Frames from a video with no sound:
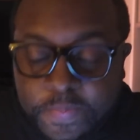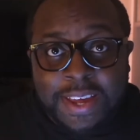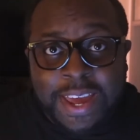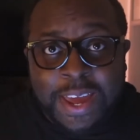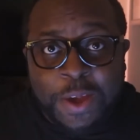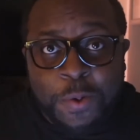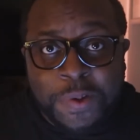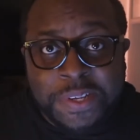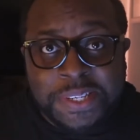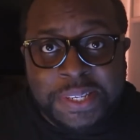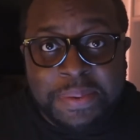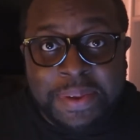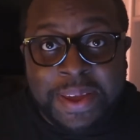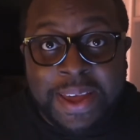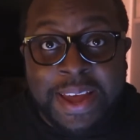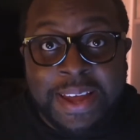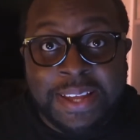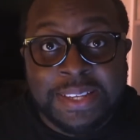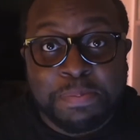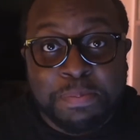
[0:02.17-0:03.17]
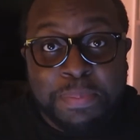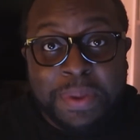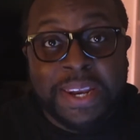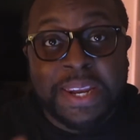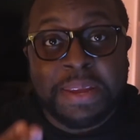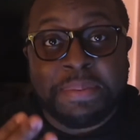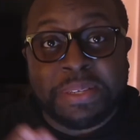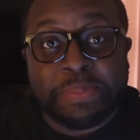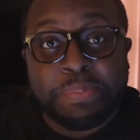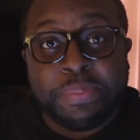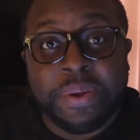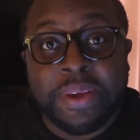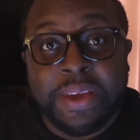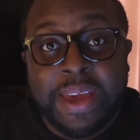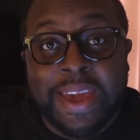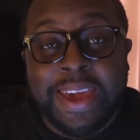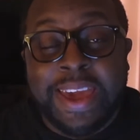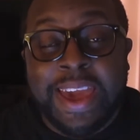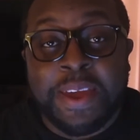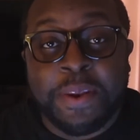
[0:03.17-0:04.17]
Hey, what's up guys? My name is Bree,
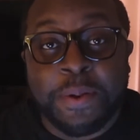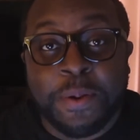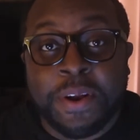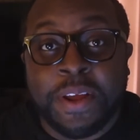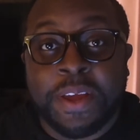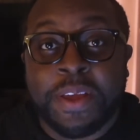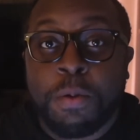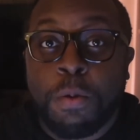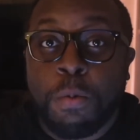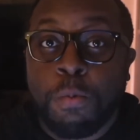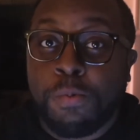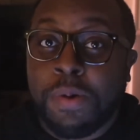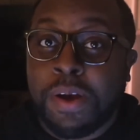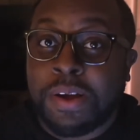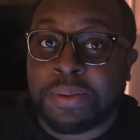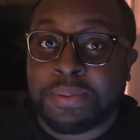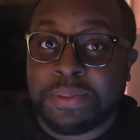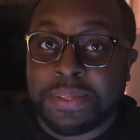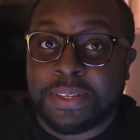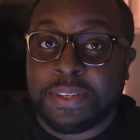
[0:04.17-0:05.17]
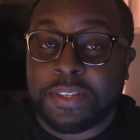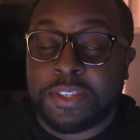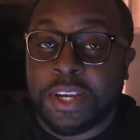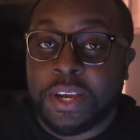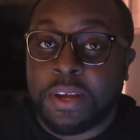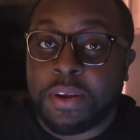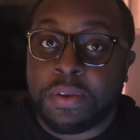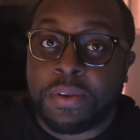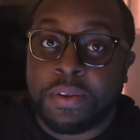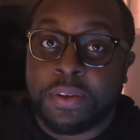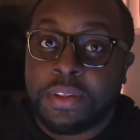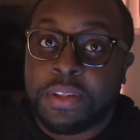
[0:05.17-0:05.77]
aka Nerdy, and welcome to the channel.